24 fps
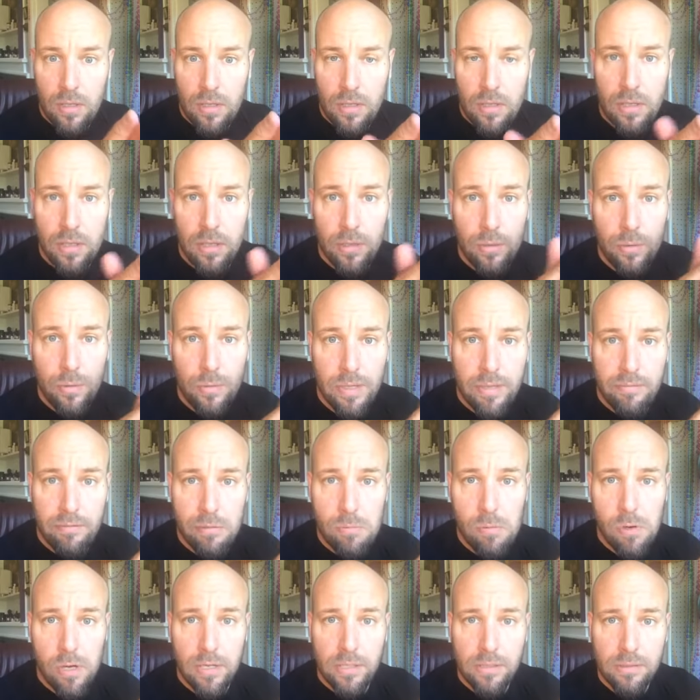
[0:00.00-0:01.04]
Hello
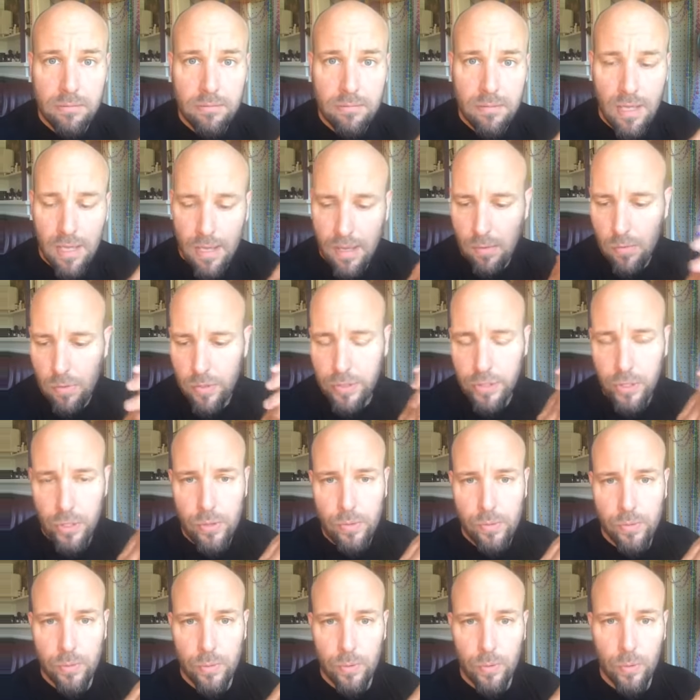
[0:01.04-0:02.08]
everyone, how are
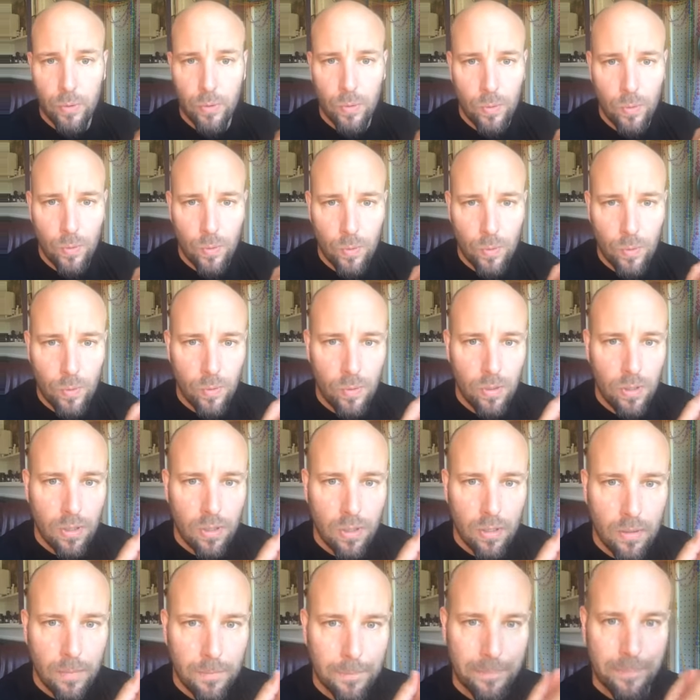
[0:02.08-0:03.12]
you?
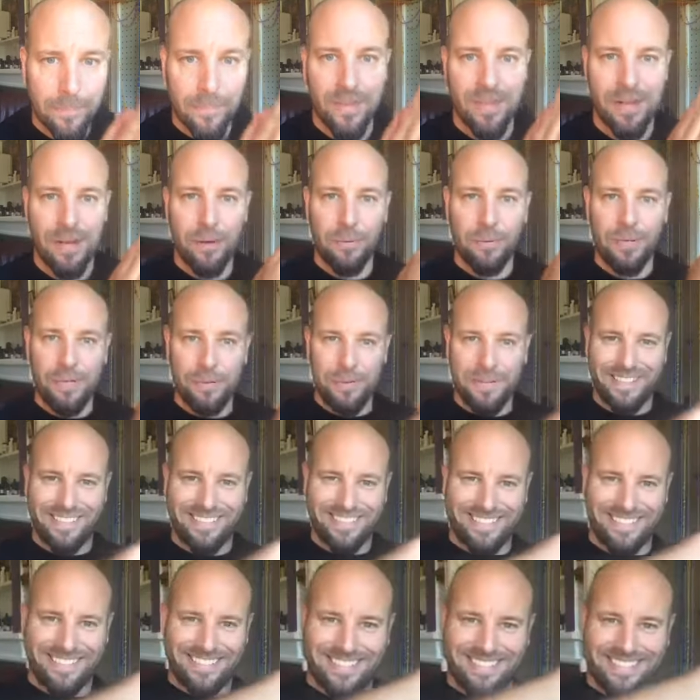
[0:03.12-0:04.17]
How are we doing?
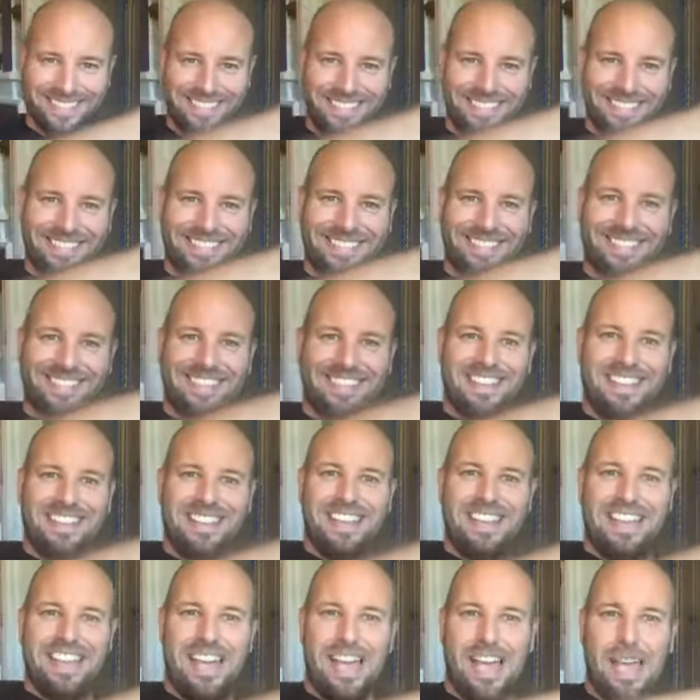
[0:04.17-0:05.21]

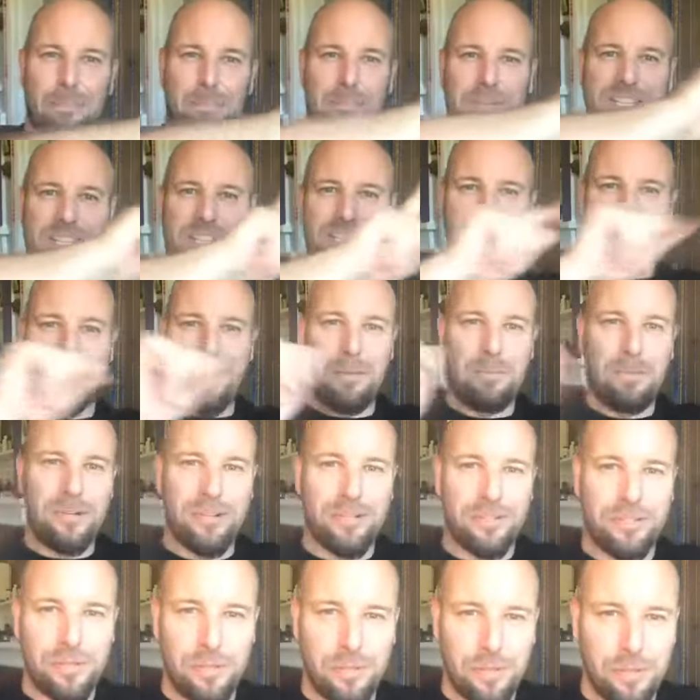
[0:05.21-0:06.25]
Happy summer to